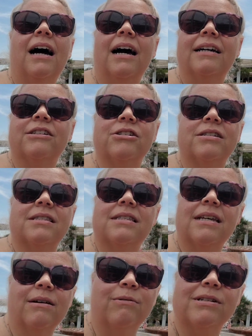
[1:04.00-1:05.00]
I just,
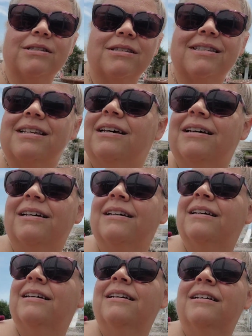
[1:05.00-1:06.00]
it was
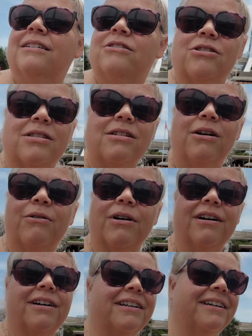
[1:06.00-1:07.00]
just no
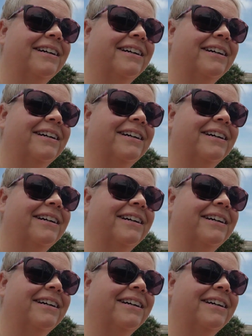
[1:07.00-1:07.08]
good.